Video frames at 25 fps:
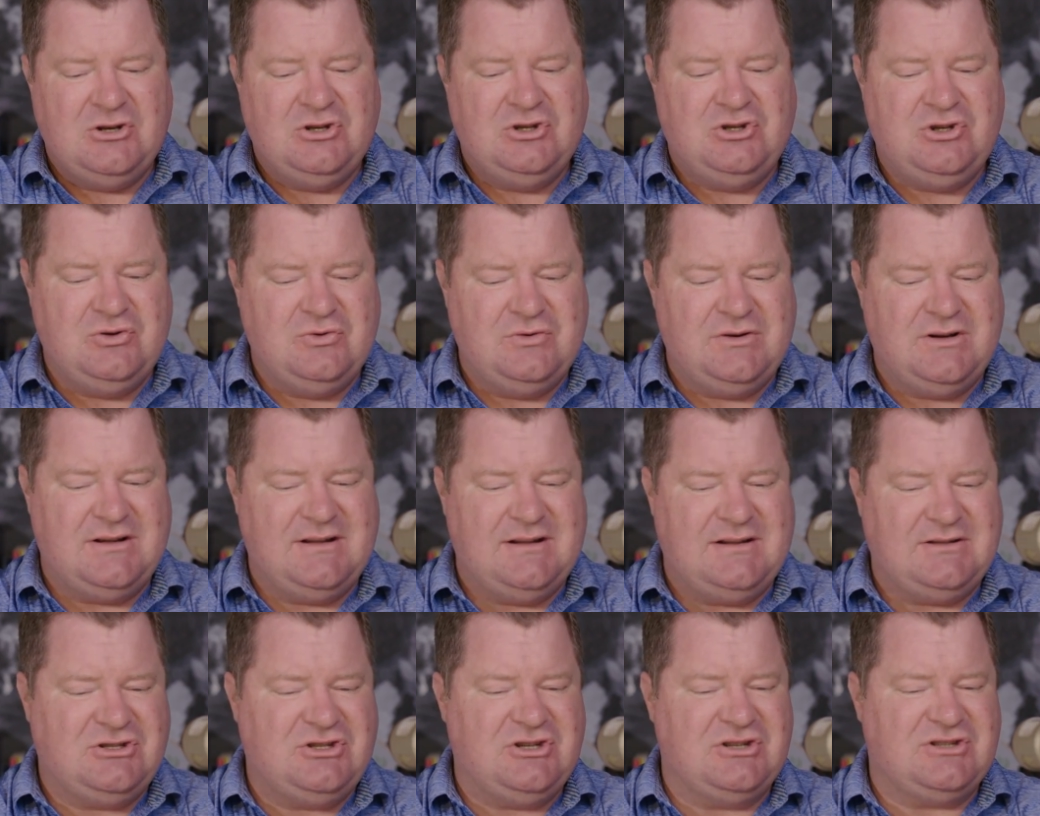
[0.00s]
Judah
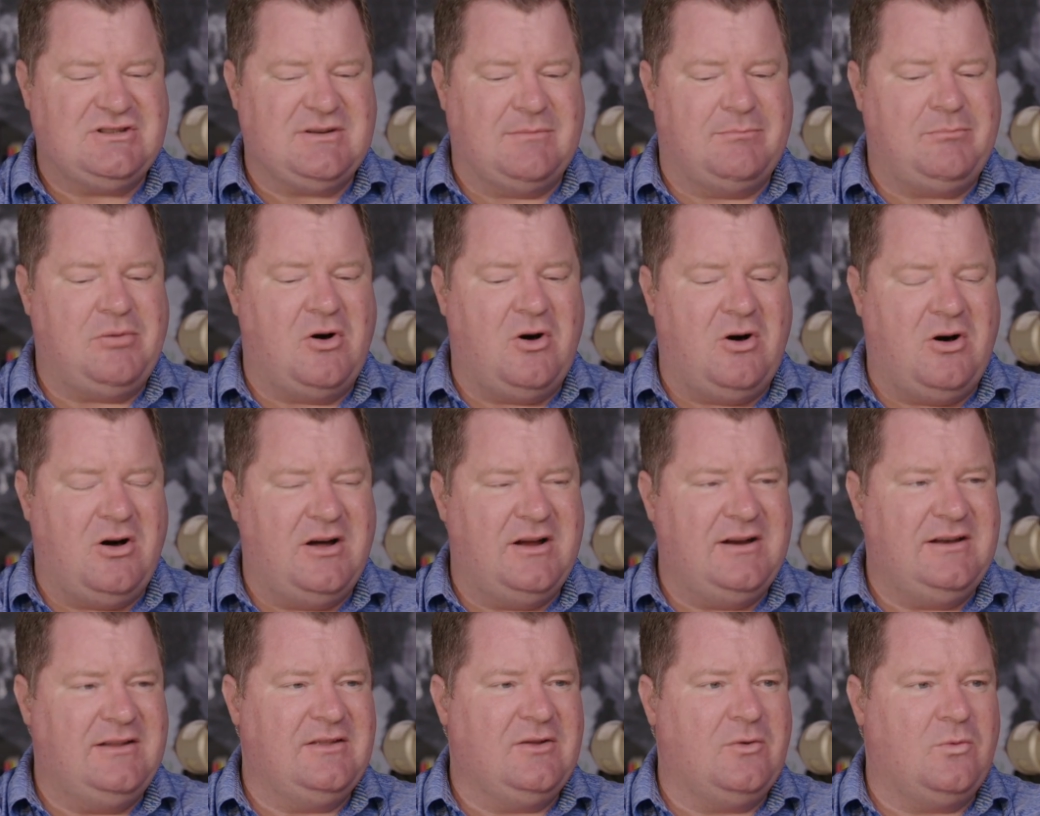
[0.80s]
is just a
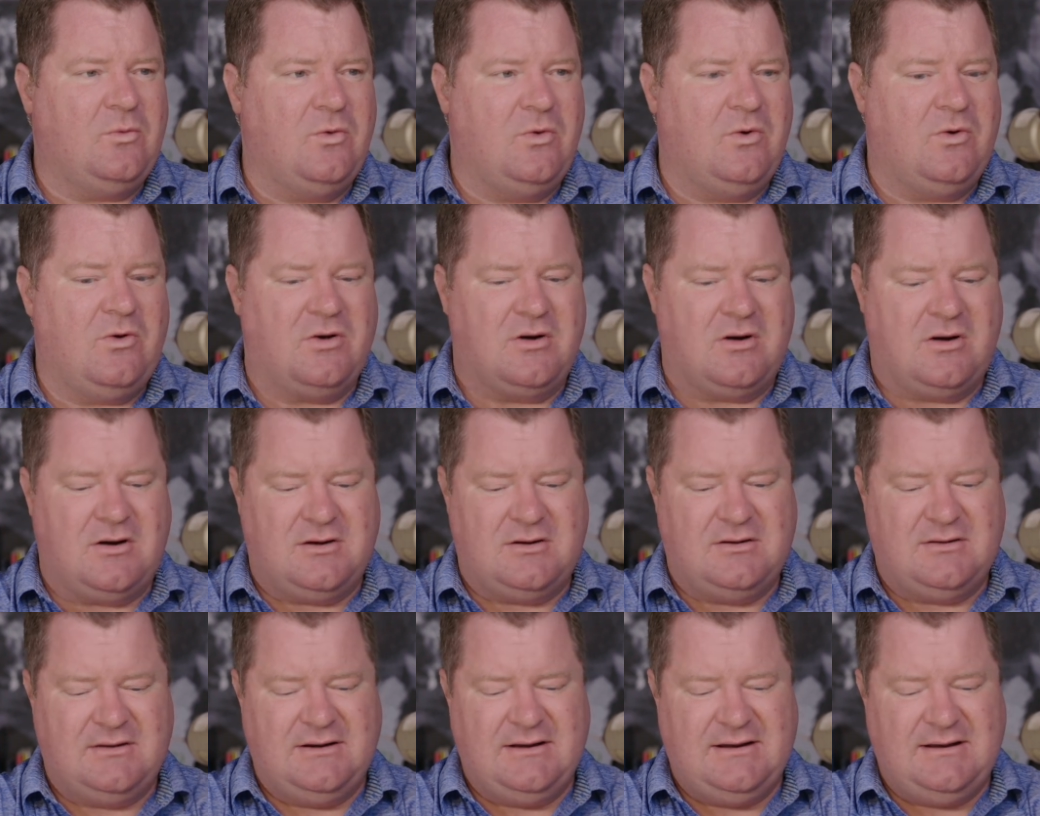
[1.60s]
pawn in the
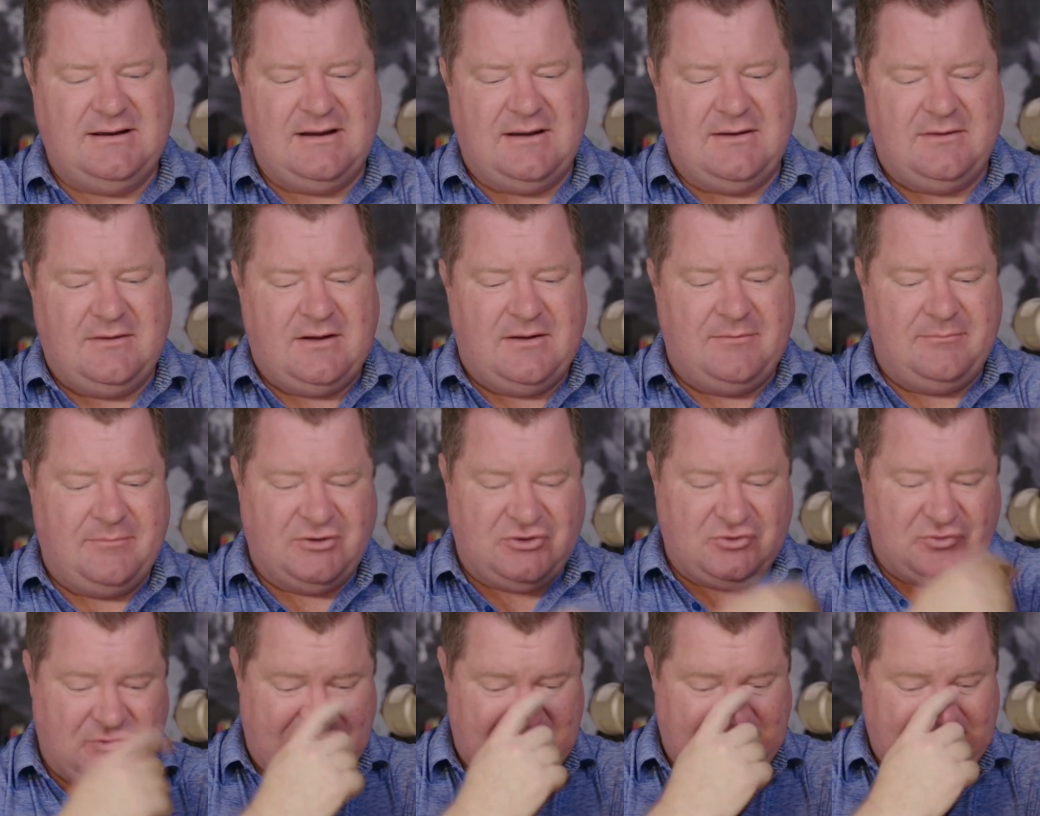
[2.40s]
war
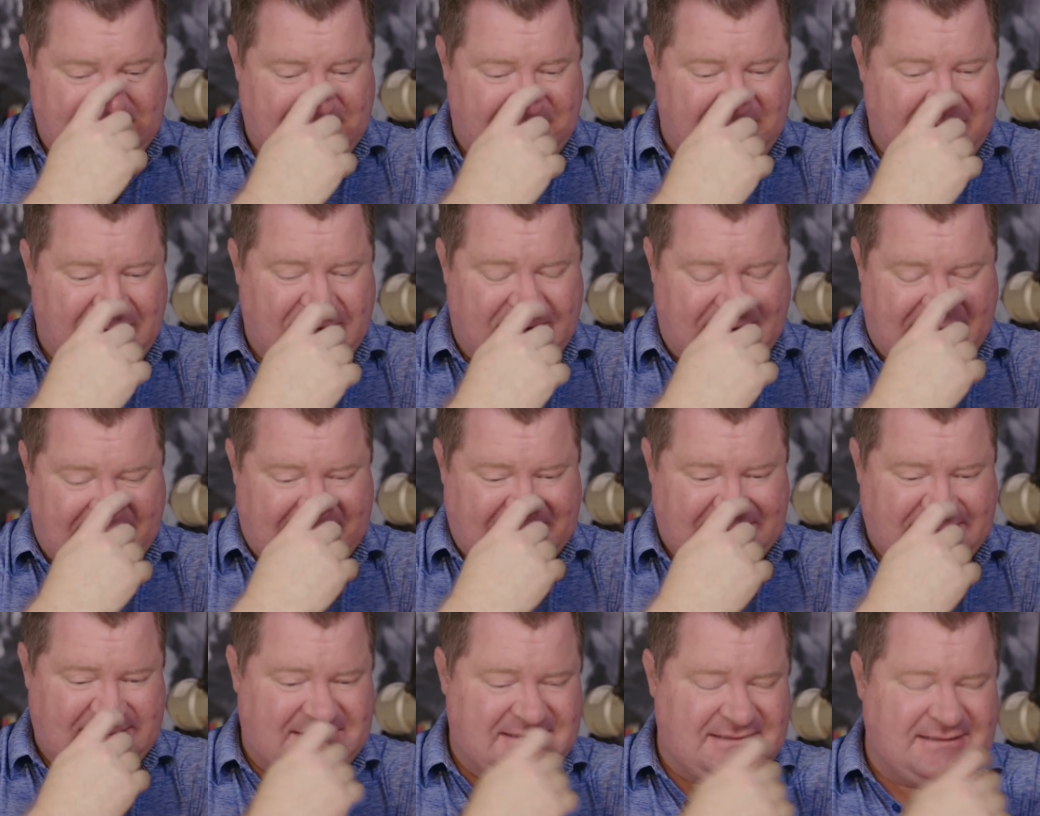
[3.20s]
between the
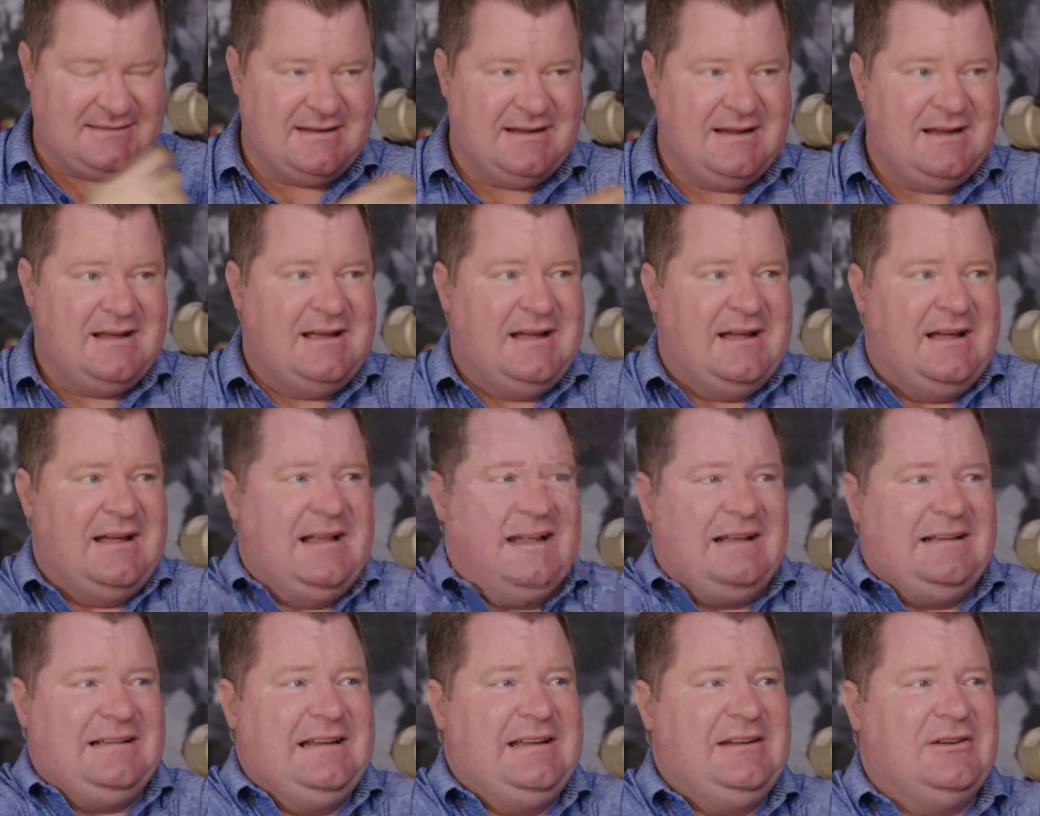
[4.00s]
various
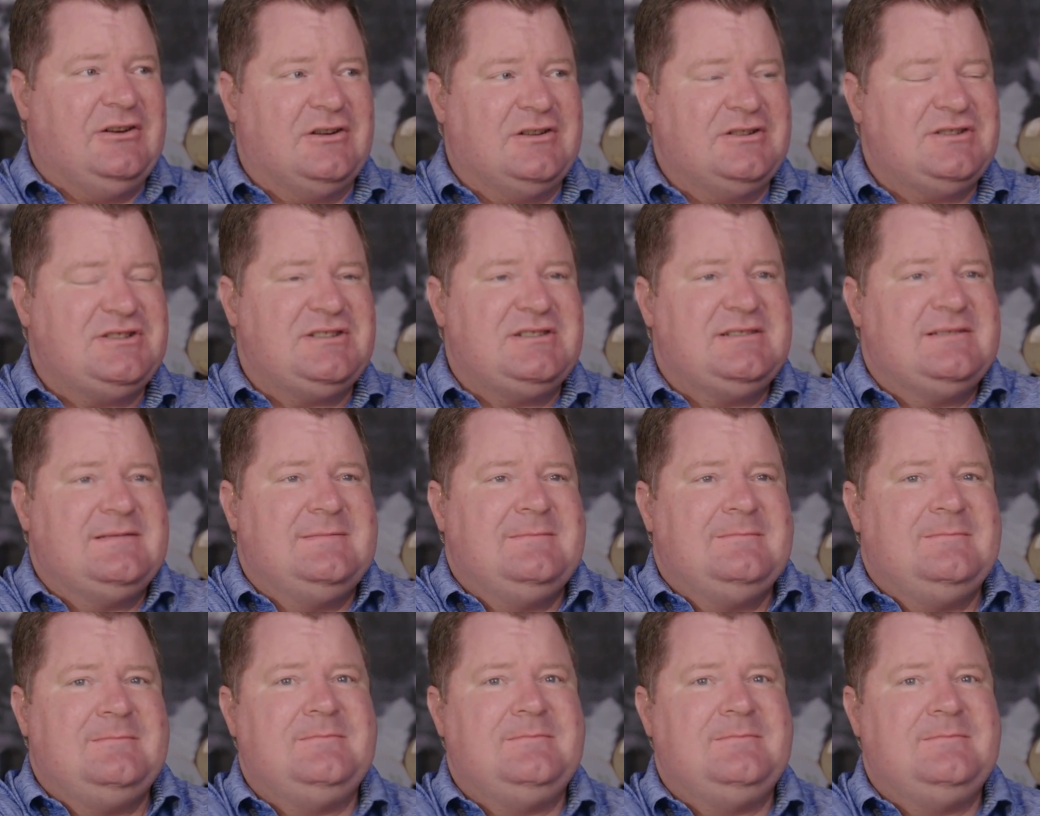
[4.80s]
leaders.